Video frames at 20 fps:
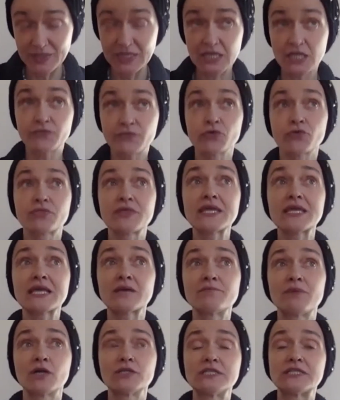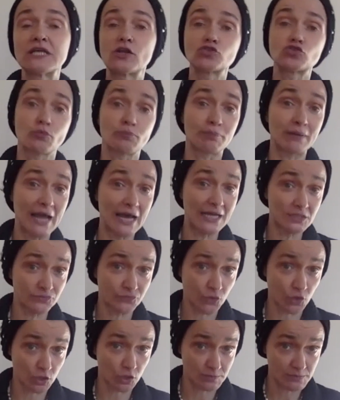If you think about it, a lot of
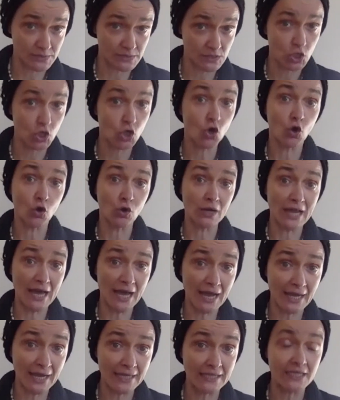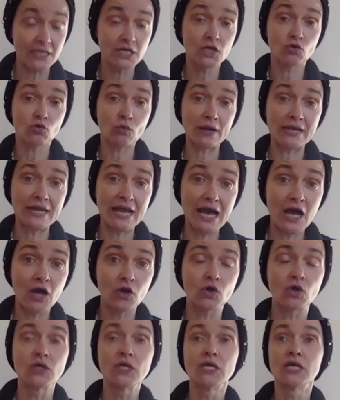platforms online right
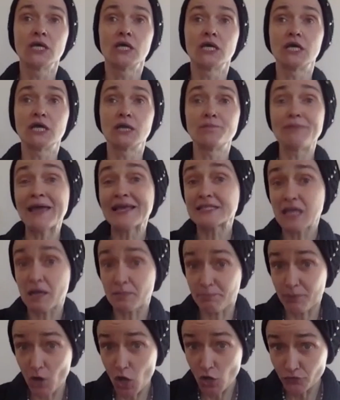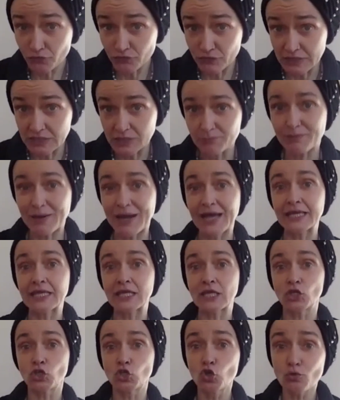now make their profit by
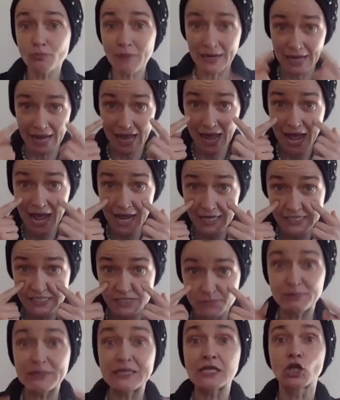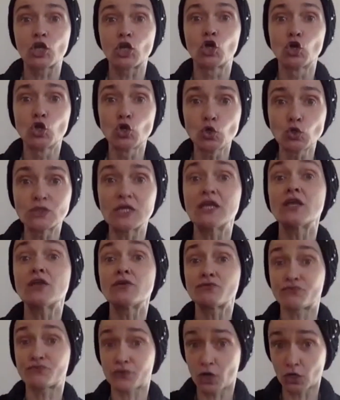human eyes being glued in
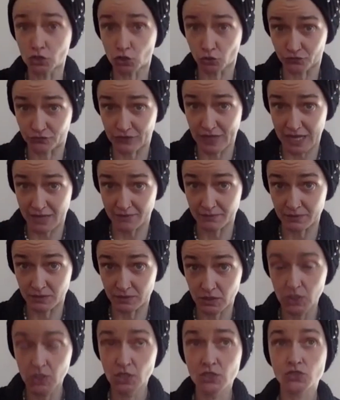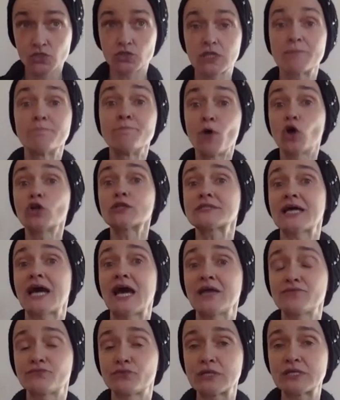front of them. So the more
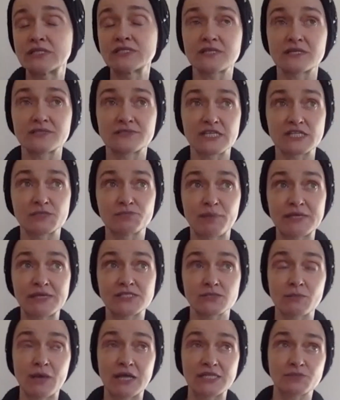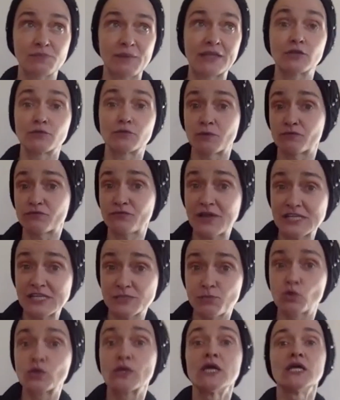time, for instance, I spend on
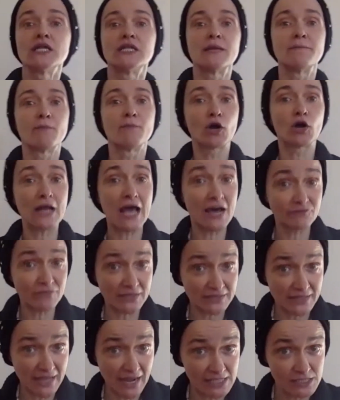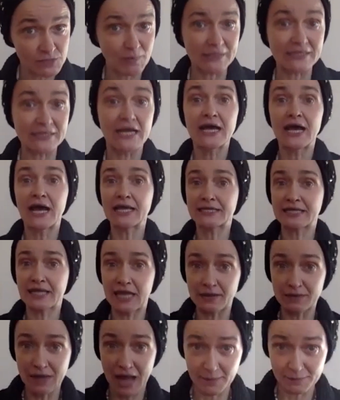Facebook, the more advertisement I
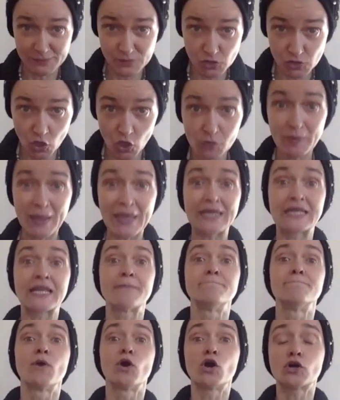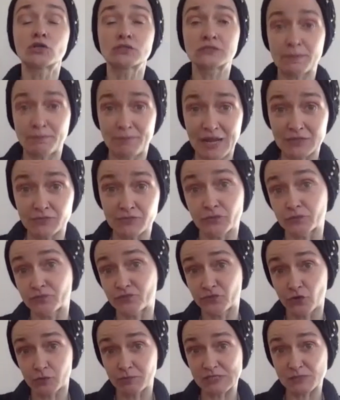can absorb, and the more the
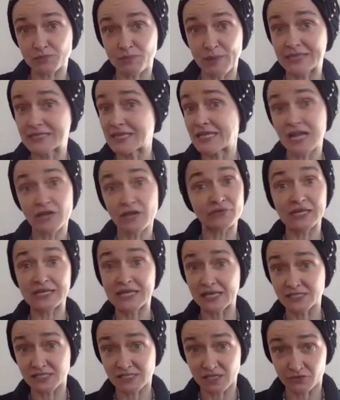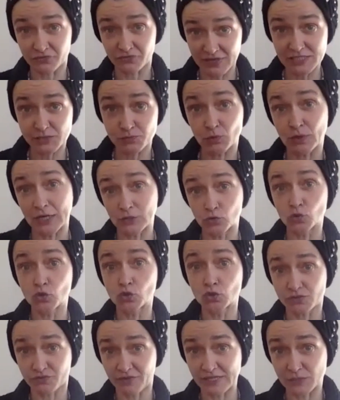platform is paid. And nothing against Facebook, I do
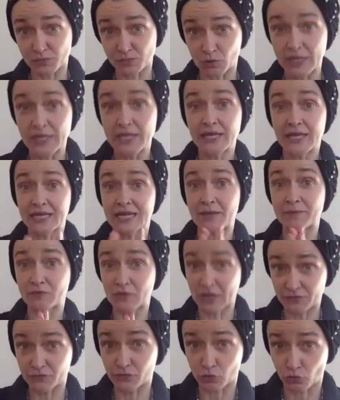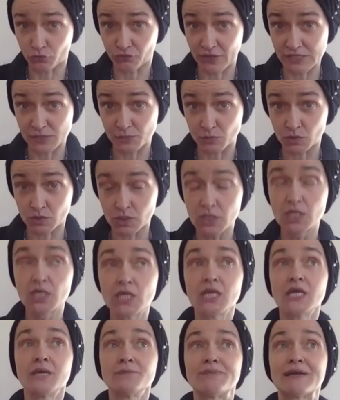use Facebook, and I'm grateful to Facebook.
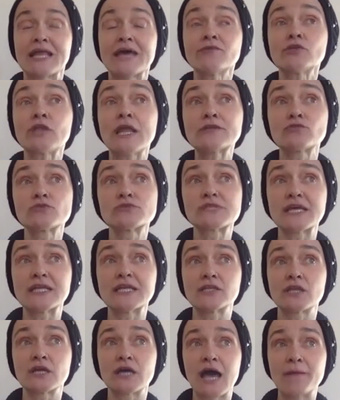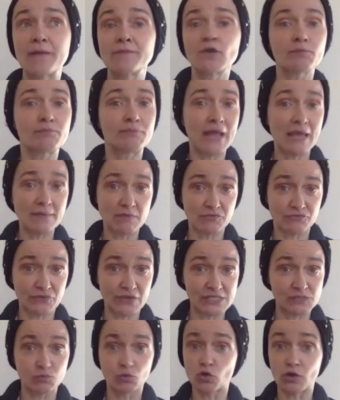But I would like to say that I'm not blaming
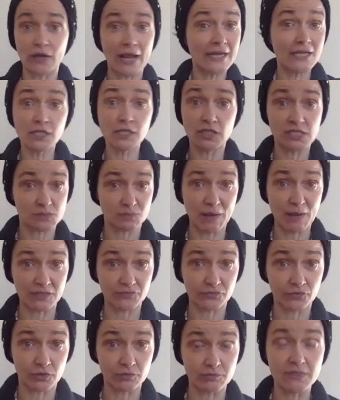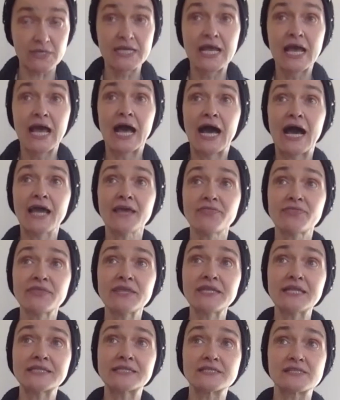Facebook or any of these platforms. I
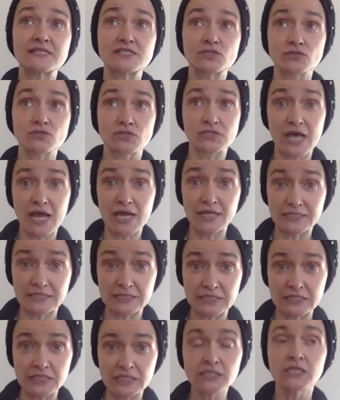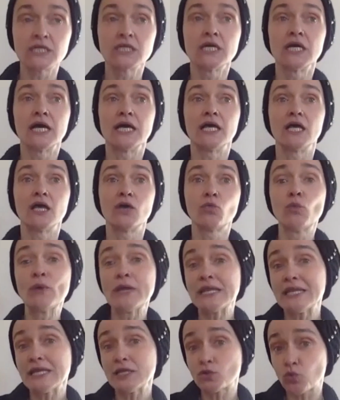think that as a society, we
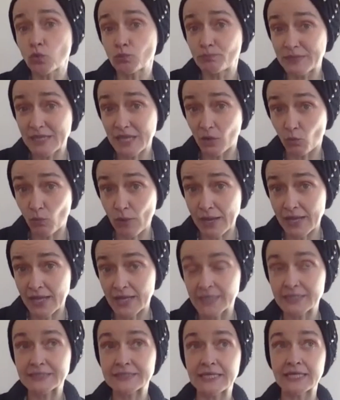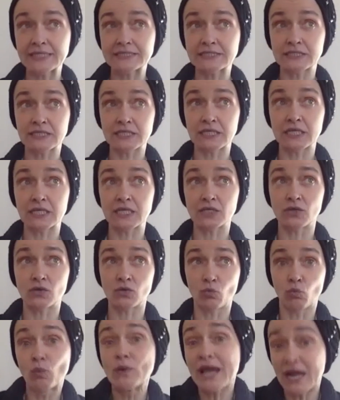need to be aware that
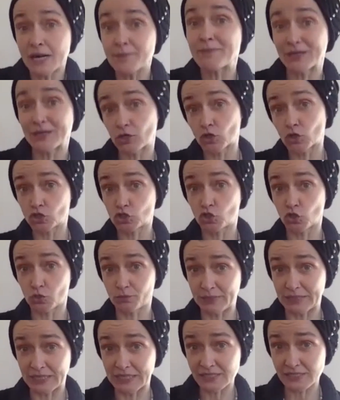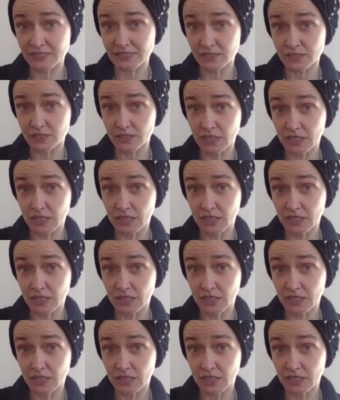we are biological beings.